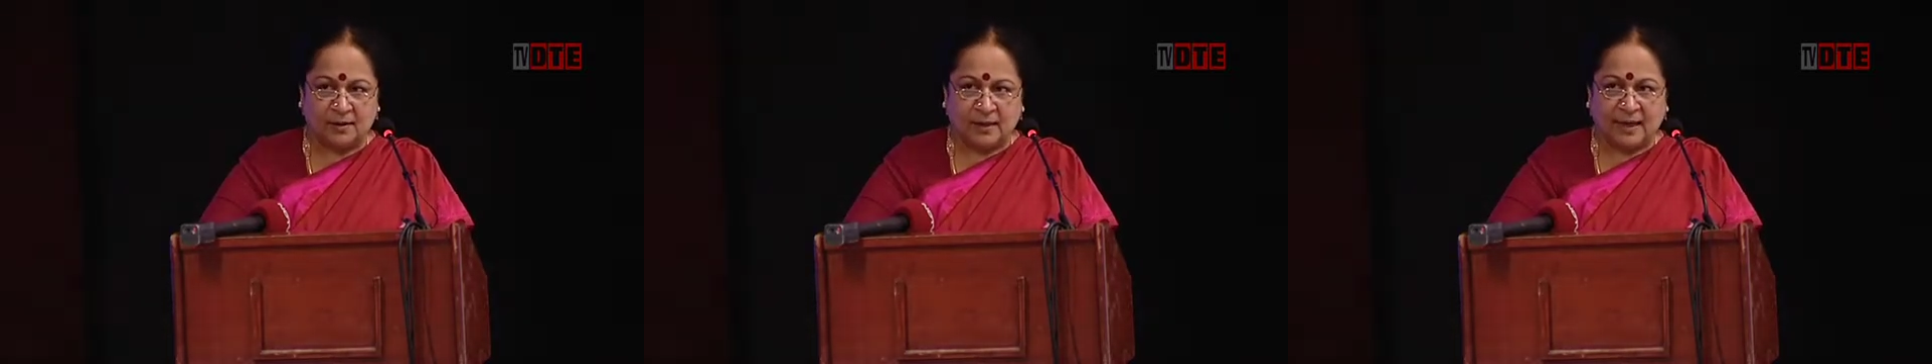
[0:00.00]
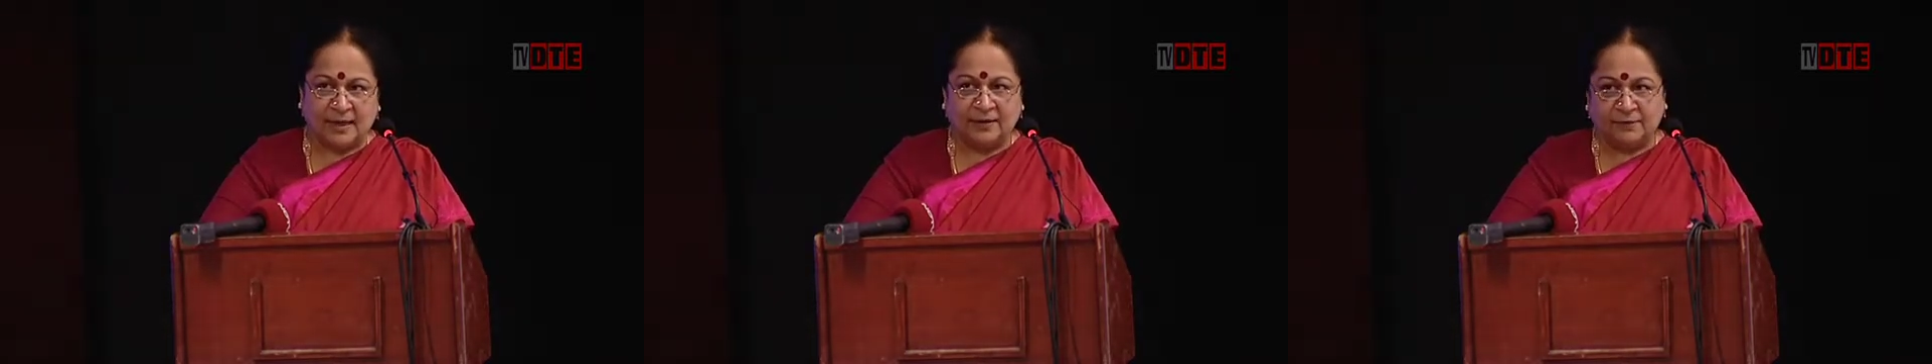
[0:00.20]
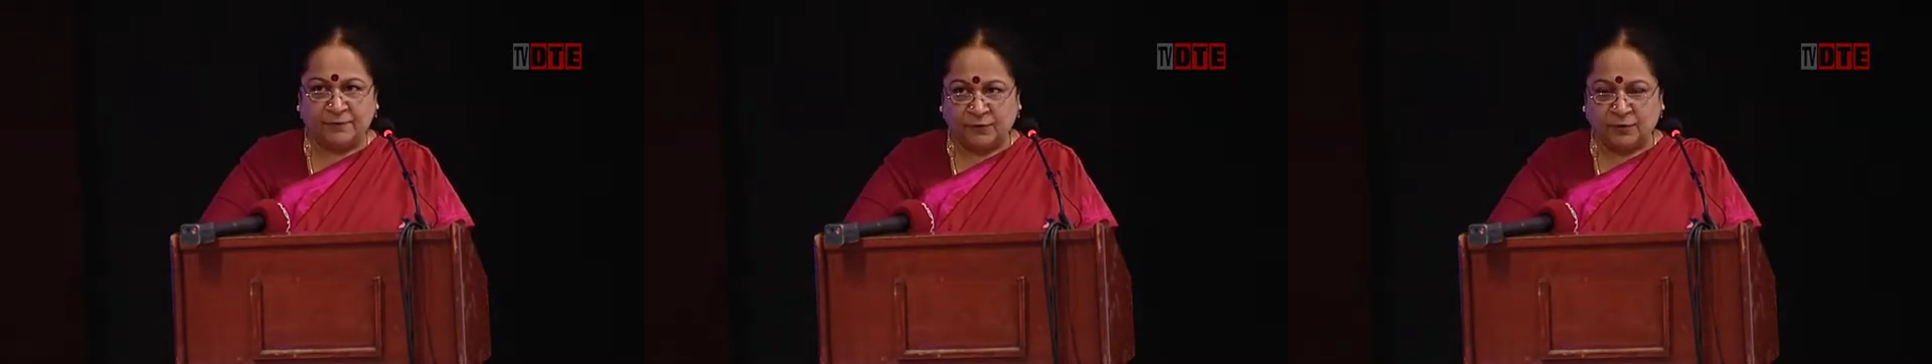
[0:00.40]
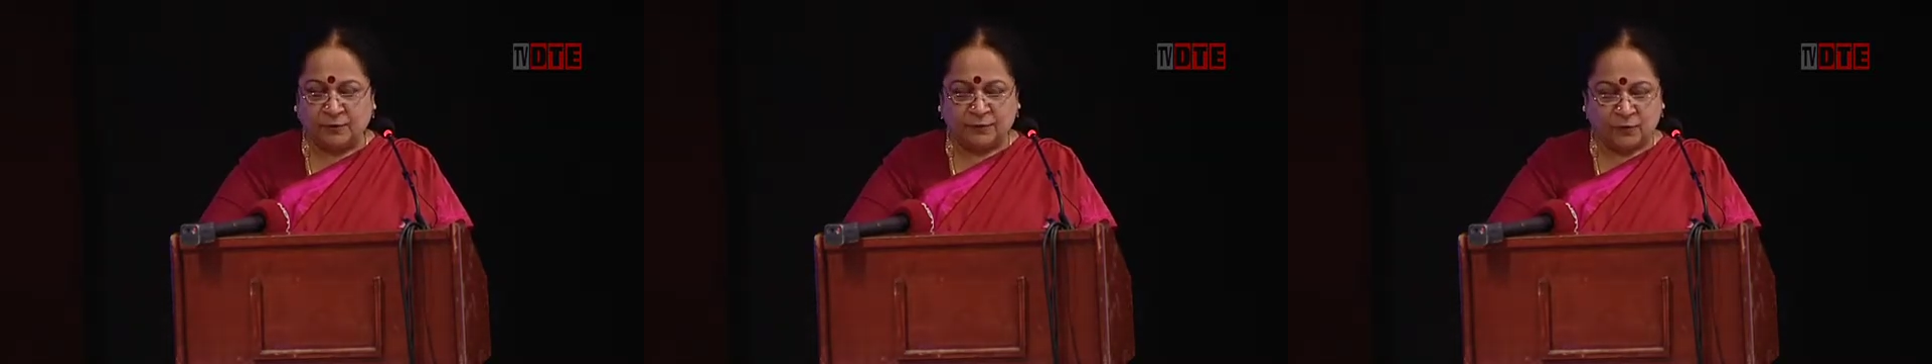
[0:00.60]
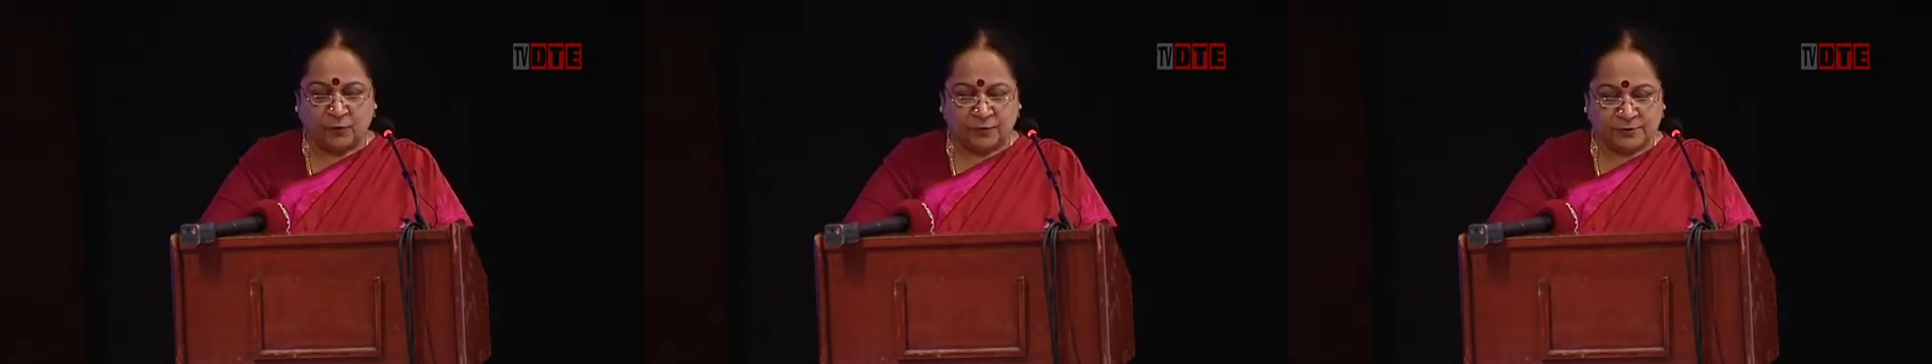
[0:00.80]
I refer,
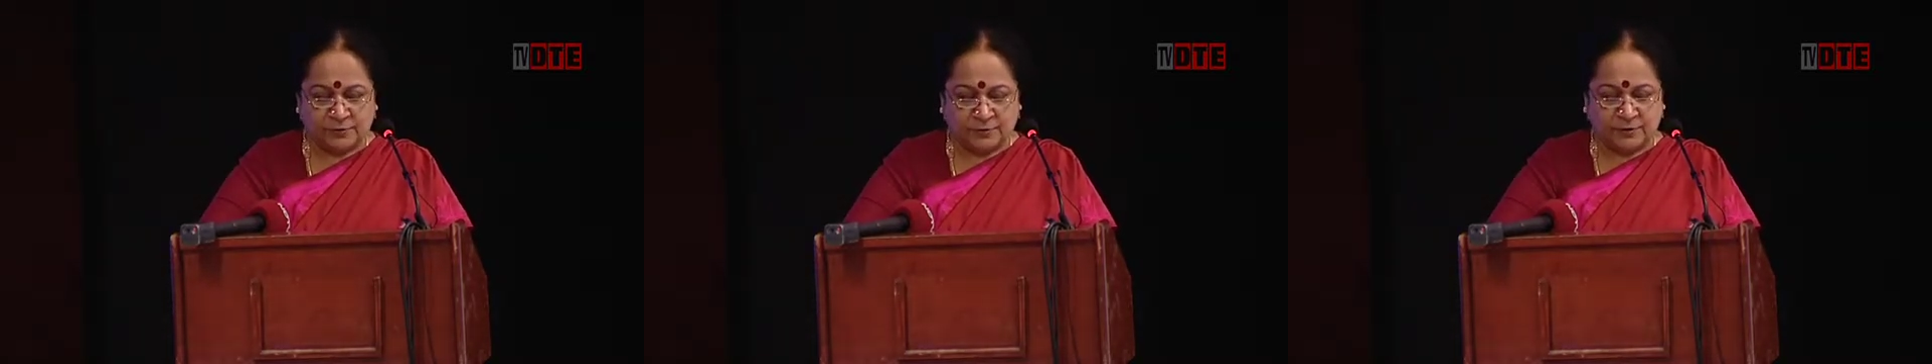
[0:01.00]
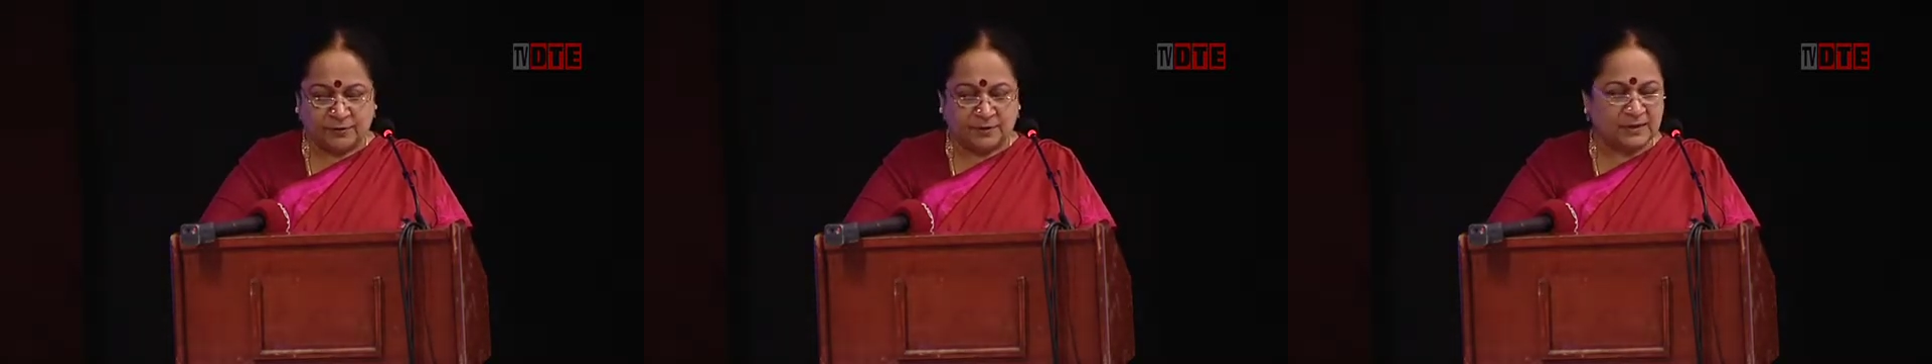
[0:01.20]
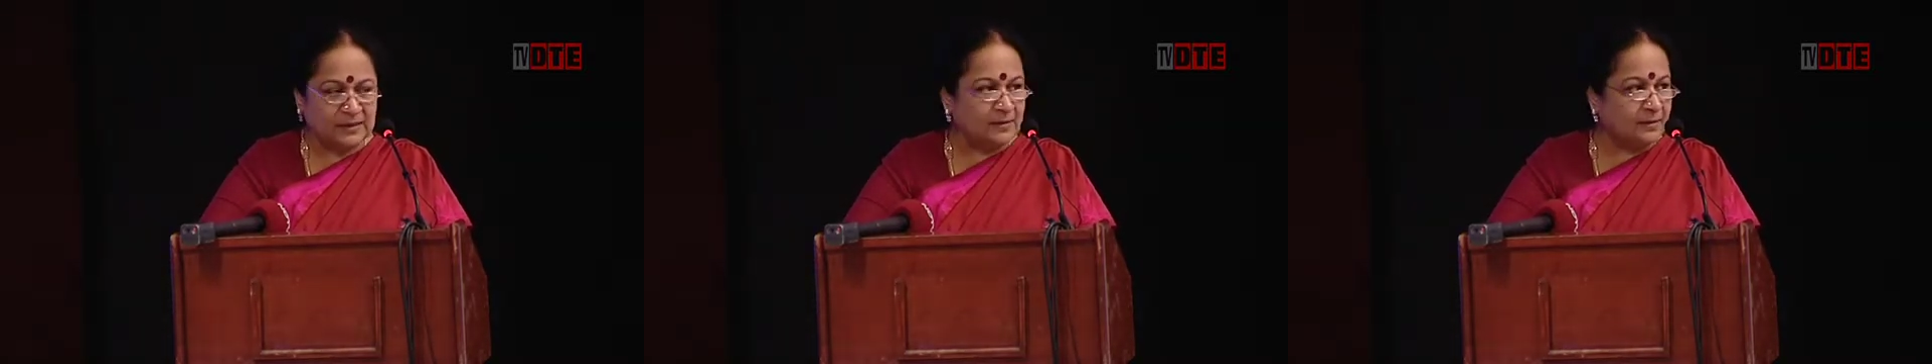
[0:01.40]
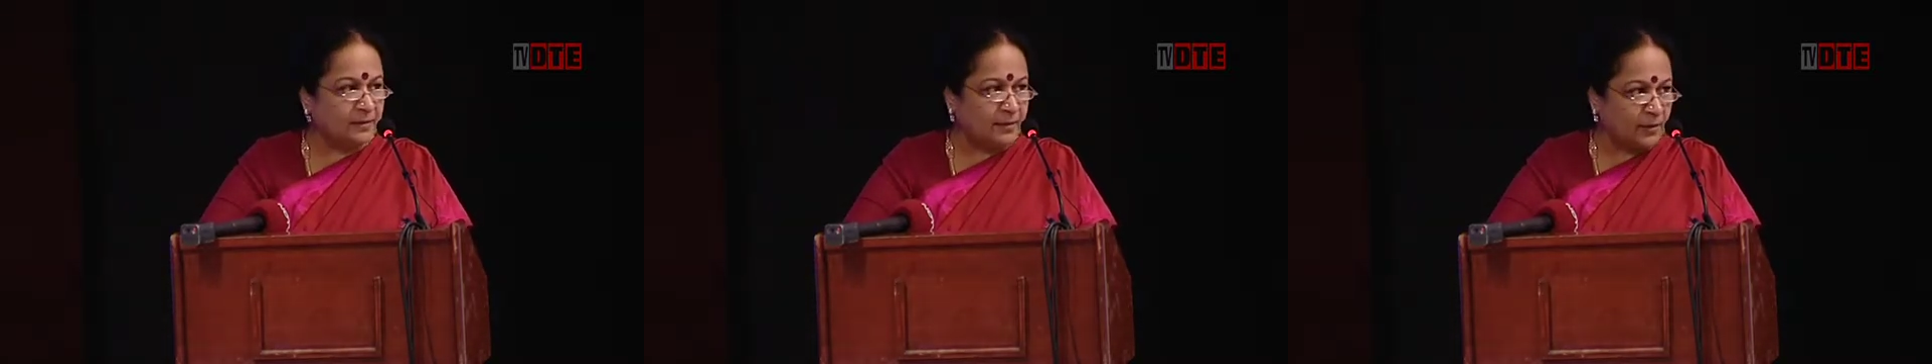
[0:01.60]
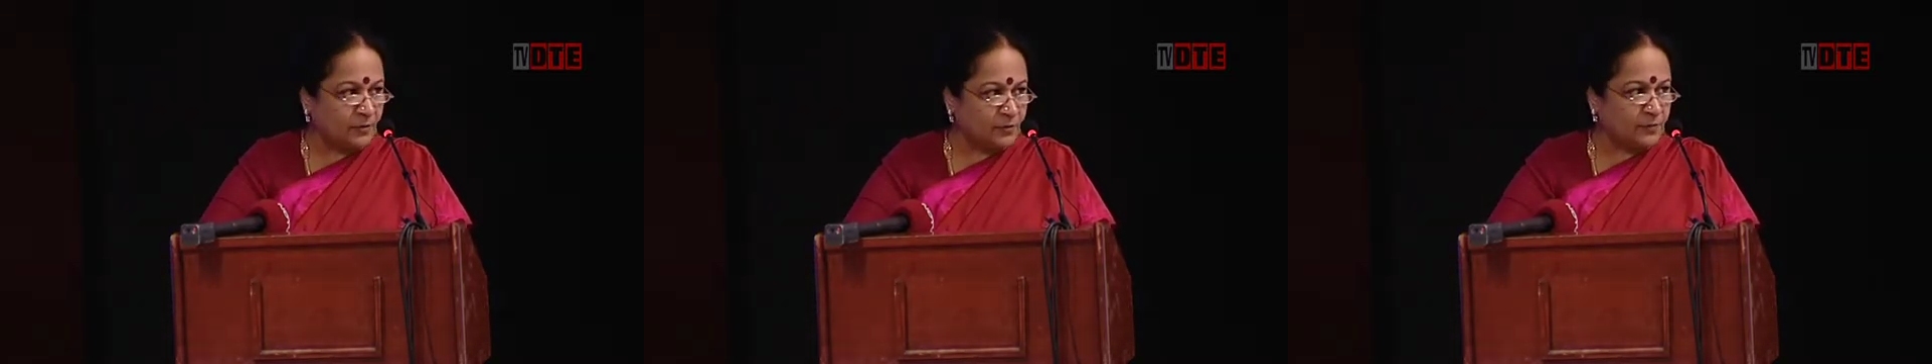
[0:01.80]
of course, to the recent
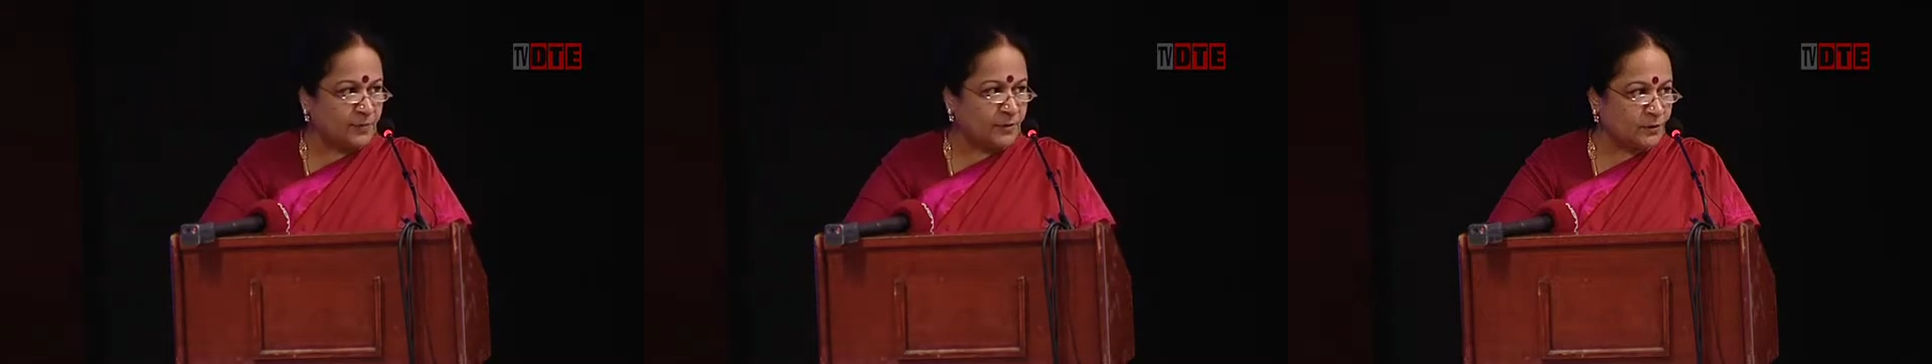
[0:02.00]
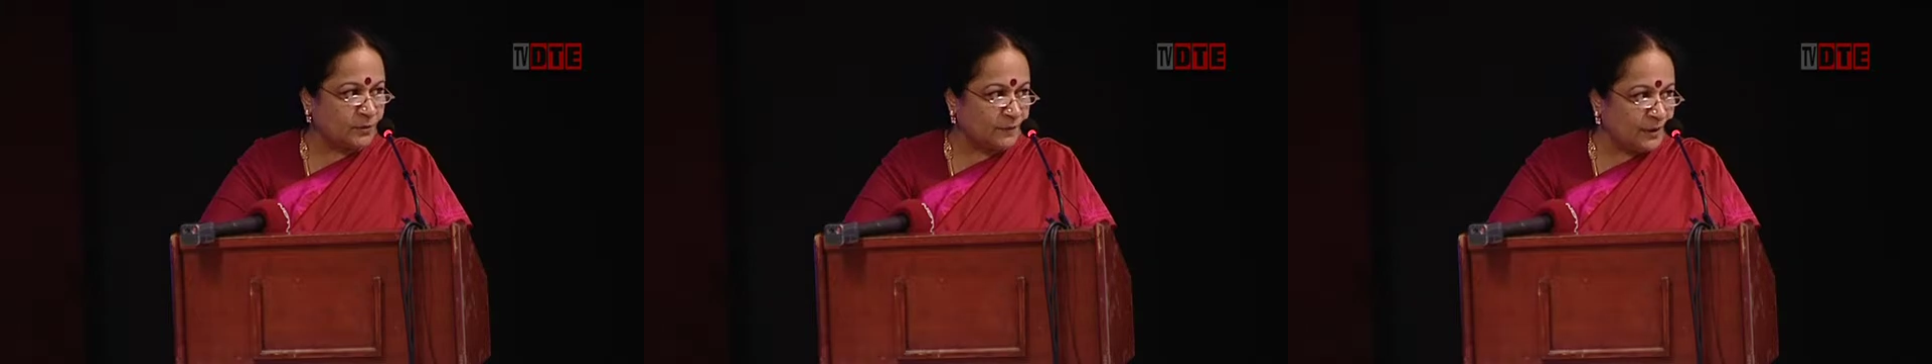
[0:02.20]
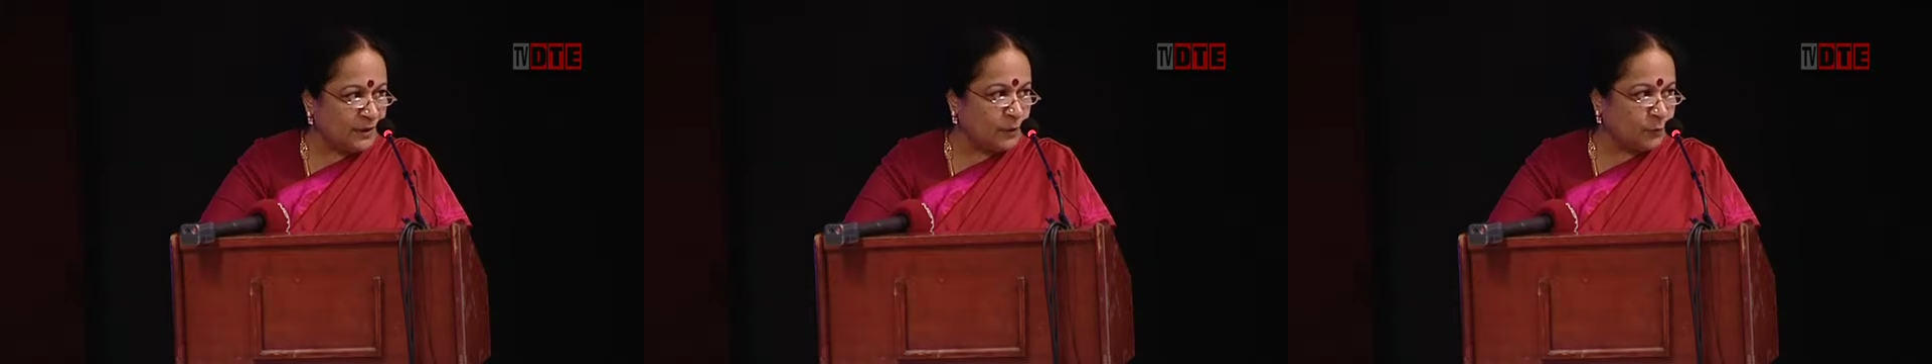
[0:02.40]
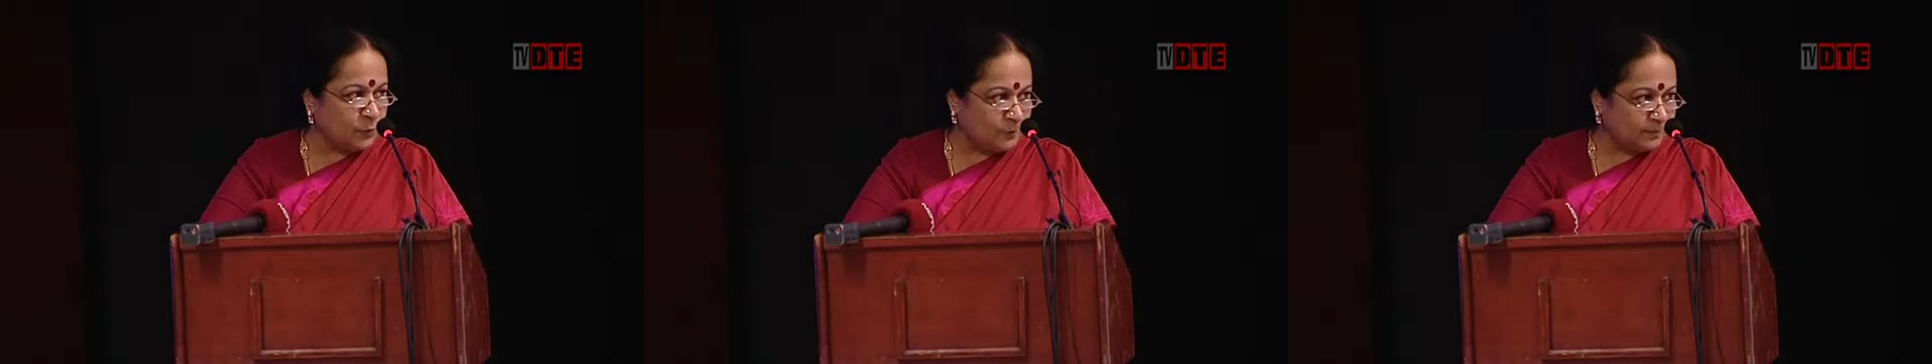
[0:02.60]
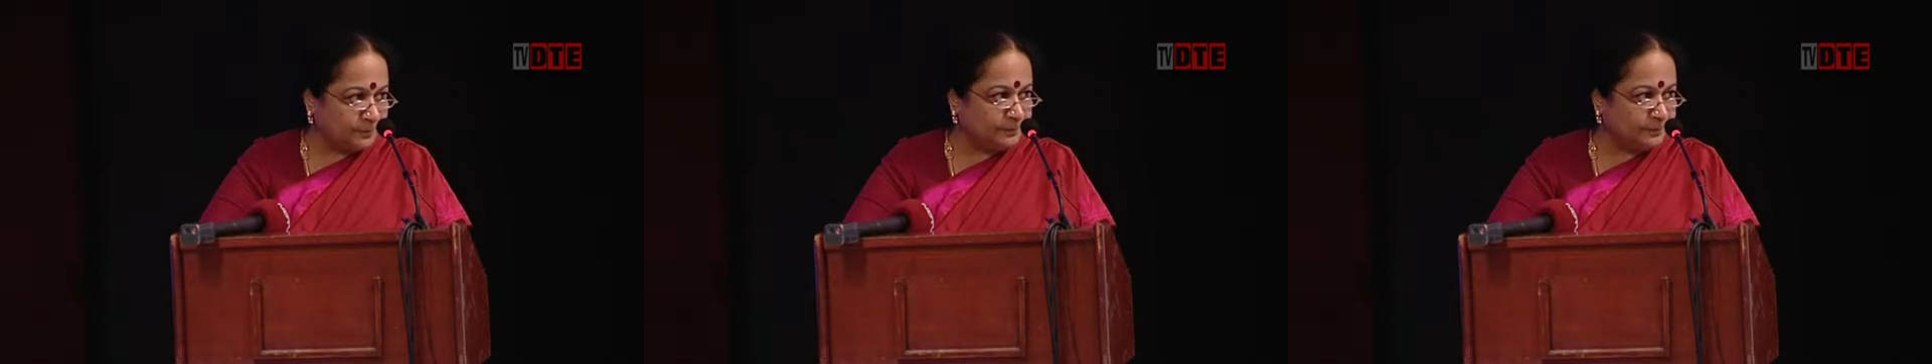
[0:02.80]
announcement of EU